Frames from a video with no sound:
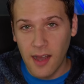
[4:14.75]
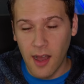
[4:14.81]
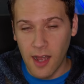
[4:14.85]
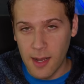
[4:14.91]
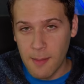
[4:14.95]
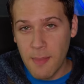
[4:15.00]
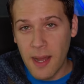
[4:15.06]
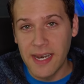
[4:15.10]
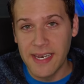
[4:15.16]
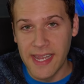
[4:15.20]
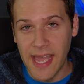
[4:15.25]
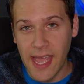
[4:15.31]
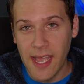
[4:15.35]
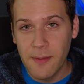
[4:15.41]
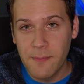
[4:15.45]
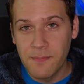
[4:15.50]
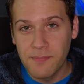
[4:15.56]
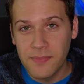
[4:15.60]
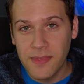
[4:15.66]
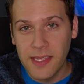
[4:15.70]
on a
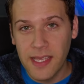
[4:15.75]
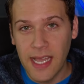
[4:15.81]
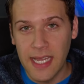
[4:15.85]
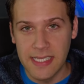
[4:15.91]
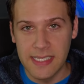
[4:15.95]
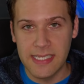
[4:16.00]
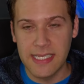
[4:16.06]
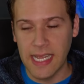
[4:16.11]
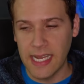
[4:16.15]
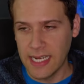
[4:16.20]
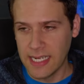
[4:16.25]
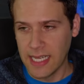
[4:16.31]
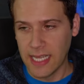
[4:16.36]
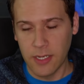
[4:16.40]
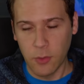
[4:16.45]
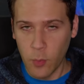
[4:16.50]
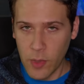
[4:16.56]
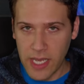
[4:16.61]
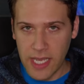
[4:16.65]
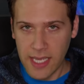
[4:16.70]
Monday and said
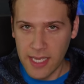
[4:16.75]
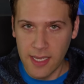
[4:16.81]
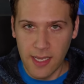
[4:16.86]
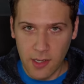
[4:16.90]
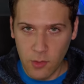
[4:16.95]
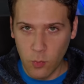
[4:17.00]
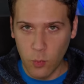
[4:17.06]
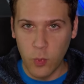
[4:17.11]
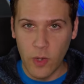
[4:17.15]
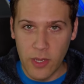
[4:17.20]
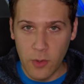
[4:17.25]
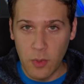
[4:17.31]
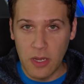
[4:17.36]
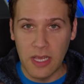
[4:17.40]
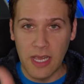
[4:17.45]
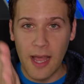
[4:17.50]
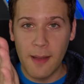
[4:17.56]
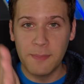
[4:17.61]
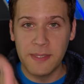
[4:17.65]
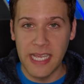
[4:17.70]
like we we
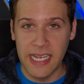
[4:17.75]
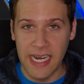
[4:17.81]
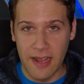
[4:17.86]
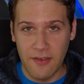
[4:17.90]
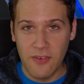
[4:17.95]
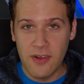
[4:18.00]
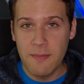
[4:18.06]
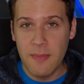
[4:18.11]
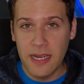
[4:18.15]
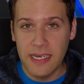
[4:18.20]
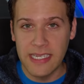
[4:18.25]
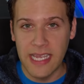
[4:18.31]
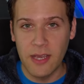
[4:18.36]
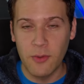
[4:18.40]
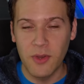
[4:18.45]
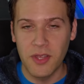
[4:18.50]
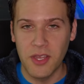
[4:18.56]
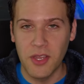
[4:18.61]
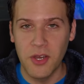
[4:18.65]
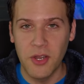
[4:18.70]
will update every Monday
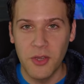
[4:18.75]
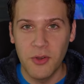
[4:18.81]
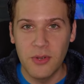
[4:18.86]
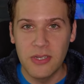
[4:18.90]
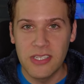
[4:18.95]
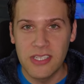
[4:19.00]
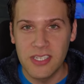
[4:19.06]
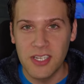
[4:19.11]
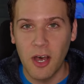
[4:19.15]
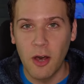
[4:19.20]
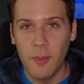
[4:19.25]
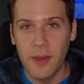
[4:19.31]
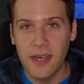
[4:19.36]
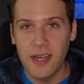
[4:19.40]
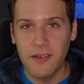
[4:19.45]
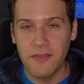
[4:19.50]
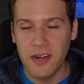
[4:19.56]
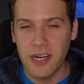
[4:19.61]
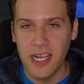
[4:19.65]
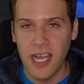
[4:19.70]
with a new
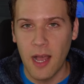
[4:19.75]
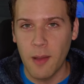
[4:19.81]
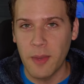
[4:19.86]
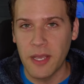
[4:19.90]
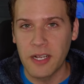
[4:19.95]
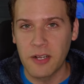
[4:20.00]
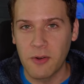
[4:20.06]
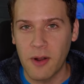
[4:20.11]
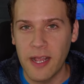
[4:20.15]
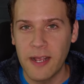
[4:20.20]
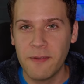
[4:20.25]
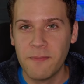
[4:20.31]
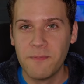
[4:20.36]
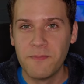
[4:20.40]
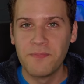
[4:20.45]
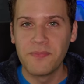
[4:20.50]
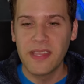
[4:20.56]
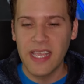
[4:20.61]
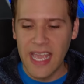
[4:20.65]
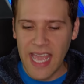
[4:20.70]
installment of our comic, right?
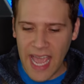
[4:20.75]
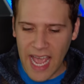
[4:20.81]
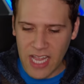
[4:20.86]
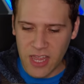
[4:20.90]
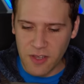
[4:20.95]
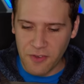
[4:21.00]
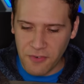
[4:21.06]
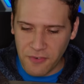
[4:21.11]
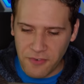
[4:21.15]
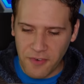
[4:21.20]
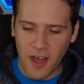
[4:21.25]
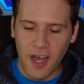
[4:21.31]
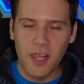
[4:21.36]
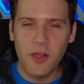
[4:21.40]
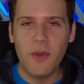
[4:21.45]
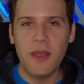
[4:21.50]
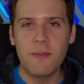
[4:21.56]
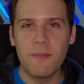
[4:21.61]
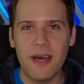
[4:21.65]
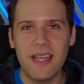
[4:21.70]
And the
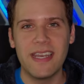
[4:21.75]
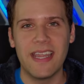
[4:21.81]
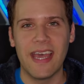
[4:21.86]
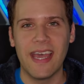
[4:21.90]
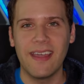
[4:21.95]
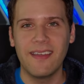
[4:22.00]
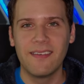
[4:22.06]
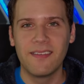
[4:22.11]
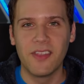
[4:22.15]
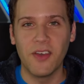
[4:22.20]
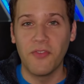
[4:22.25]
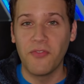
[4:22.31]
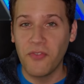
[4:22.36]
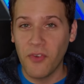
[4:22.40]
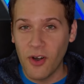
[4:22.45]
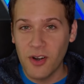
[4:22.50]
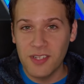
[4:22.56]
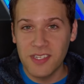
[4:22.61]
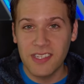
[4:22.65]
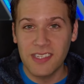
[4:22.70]
following Monday, the
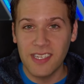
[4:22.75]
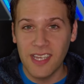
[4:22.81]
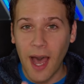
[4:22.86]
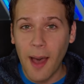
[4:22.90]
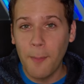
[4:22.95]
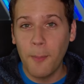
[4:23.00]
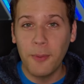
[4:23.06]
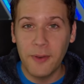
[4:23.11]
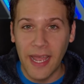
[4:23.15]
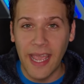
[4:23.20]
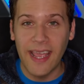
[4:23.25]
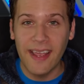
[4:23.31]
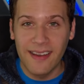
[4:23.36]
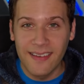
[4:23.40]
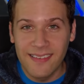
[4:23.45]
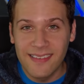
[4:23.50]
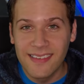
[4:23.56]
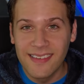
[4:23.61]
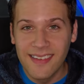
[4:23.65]
first update,